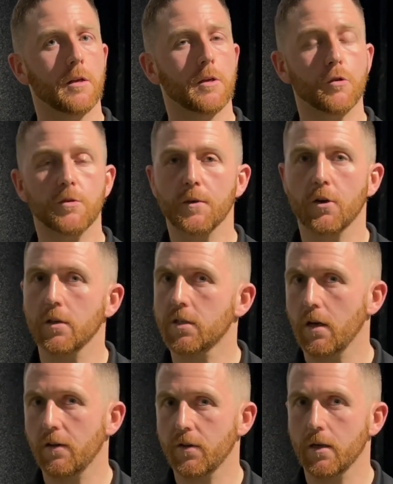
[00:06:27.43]
go to
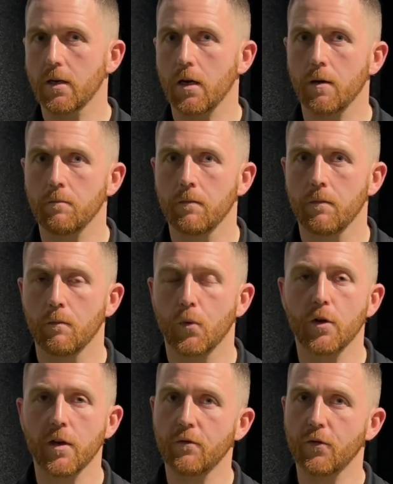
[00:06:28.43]
McGuirksGolf.com,
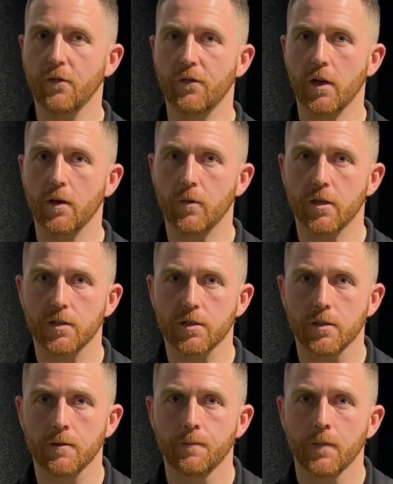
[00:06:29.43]
book in for a fitting with
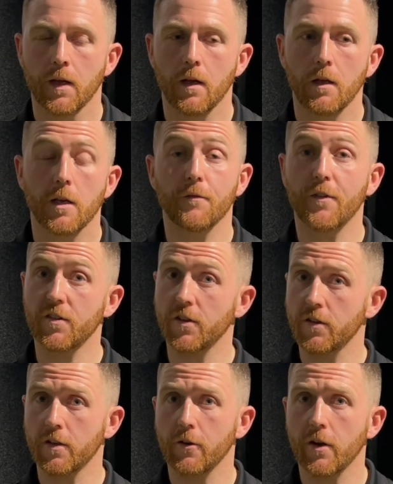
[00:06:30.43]
us. You can visit
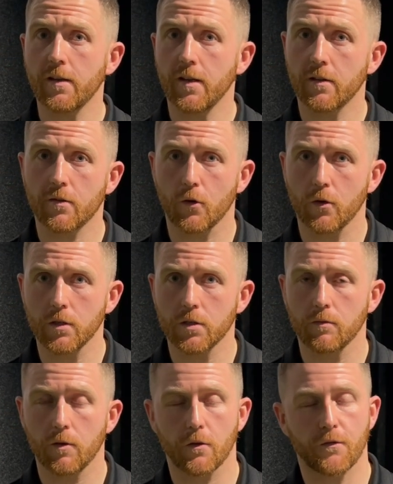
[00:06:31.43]
us in our 18
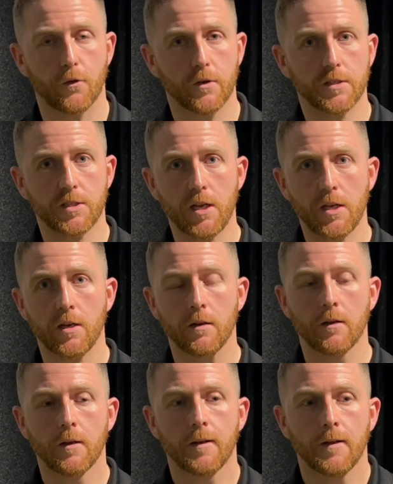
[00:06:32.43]
stores. We look forward to seeing you.
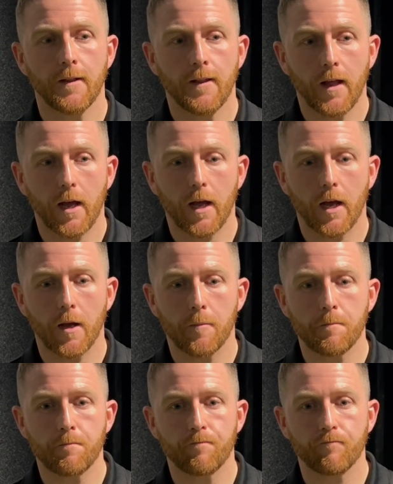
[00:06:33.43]

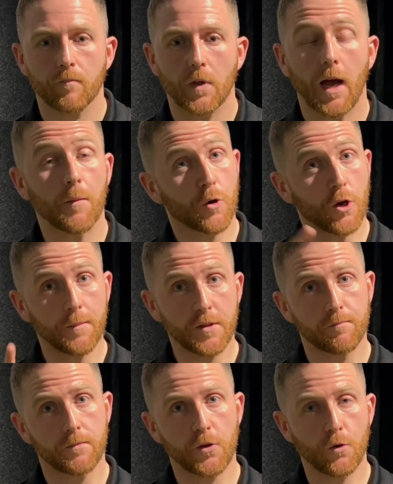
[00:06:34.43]
And we're going to
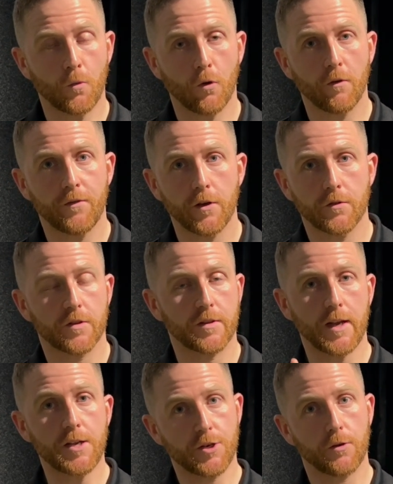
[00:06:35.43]
be doing more reviews, so
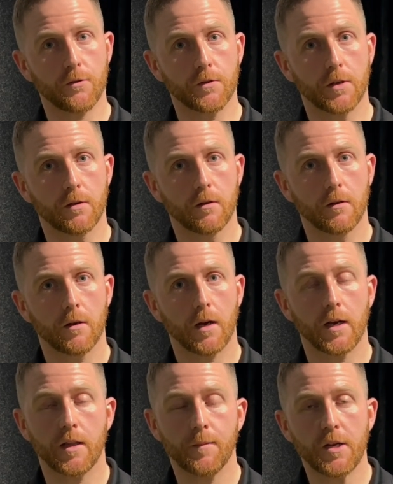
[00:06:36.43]
stay tuned.
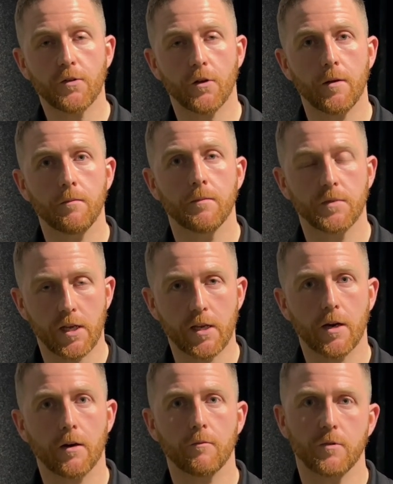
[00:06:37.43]
And in the meantime, take
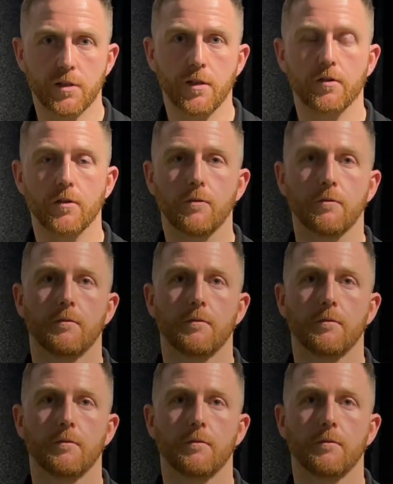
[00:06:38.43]
care. We'll see you soon.